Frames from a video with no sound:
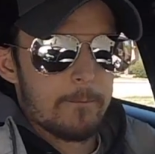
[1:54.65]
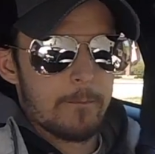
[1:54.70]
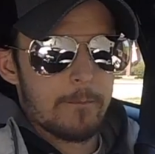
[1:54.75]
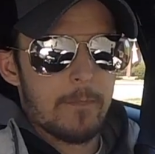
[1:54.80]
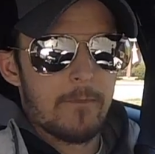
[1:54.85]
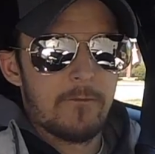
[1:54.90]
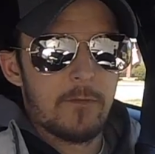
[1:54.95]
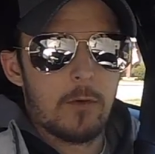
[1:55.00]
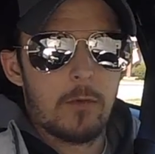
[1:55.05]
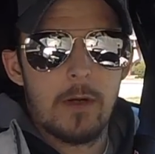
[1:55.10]

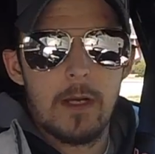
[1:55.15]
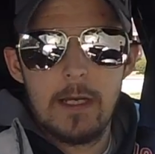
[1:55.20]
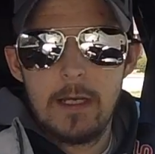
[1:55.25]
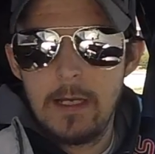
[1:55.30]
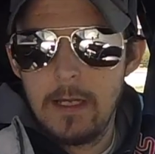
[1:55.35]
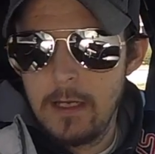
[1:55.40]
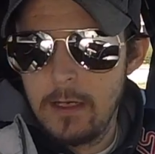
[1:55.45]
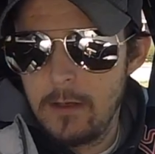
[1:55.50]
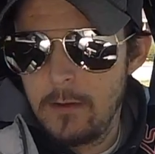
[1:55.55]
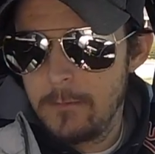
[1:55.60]
For right
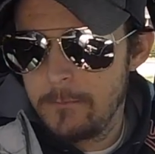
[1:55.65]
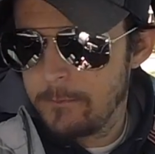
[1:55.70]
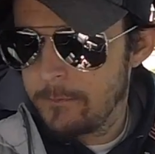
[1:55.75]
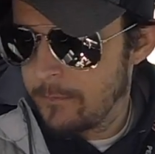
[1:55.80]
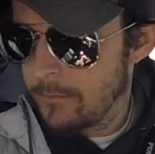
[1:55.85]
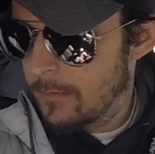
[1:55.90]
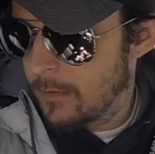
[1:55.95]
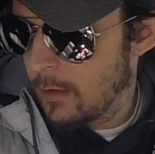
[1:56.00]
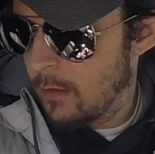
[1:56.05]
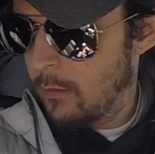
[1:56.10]
now,
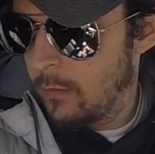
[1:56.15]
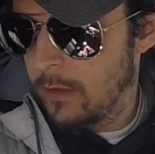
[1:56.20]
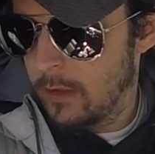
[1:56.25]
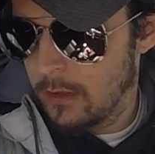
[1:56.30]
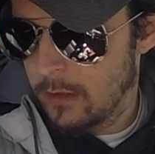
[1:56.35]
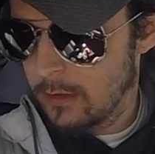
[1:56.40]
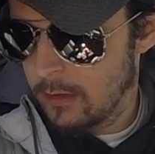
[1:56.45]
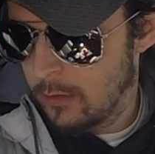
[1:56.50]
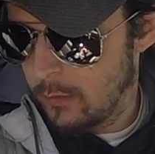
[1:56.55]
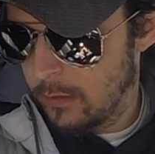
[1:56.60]
we
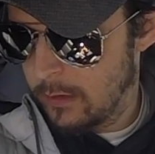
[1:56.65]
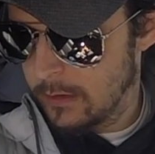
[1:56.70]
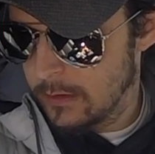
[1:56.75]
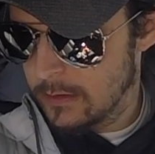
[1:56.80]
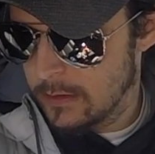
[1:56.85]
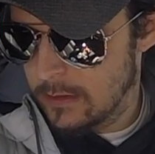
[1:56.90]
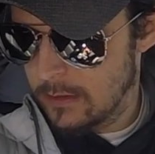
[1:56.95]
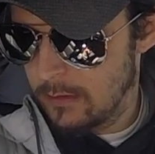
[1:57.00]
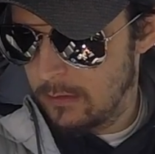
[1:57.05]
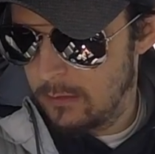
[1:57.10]
are
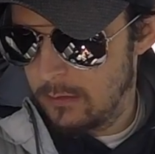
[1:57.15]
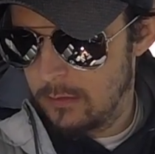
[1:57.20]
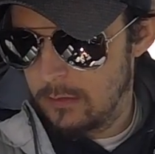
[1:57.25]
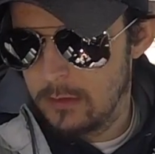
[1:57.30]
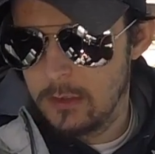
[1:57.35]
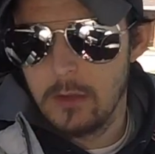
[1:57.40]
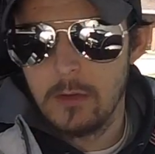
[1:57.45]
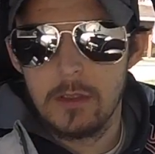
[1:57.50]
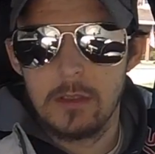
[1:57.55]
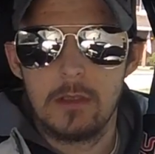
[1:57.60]
going to
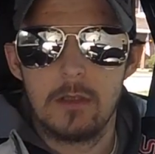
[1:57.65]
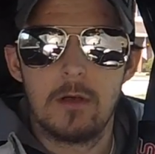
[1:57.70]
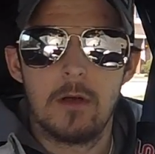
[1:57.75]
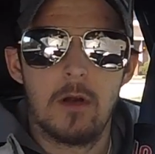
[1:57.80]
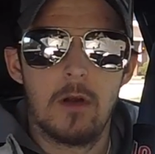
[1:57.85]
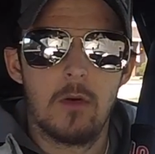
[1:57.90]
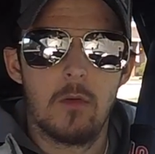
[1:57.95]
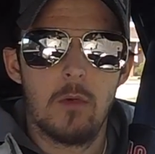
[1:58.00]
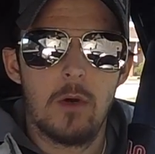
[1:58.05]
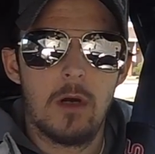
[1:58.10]
go get the
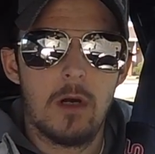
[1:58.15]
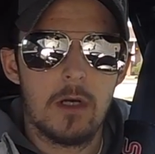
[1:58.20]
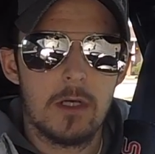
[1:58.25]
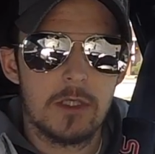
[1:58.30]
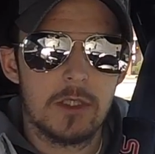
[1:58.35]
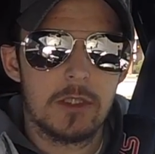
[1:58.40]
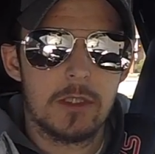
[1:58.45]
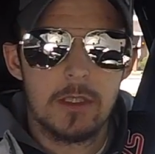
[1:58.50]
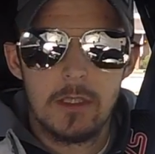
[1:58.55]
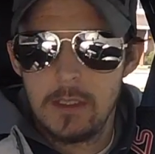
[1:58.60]
car
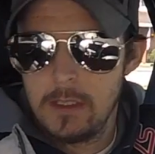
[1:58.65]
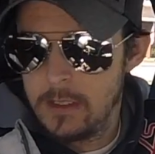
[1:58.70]
washed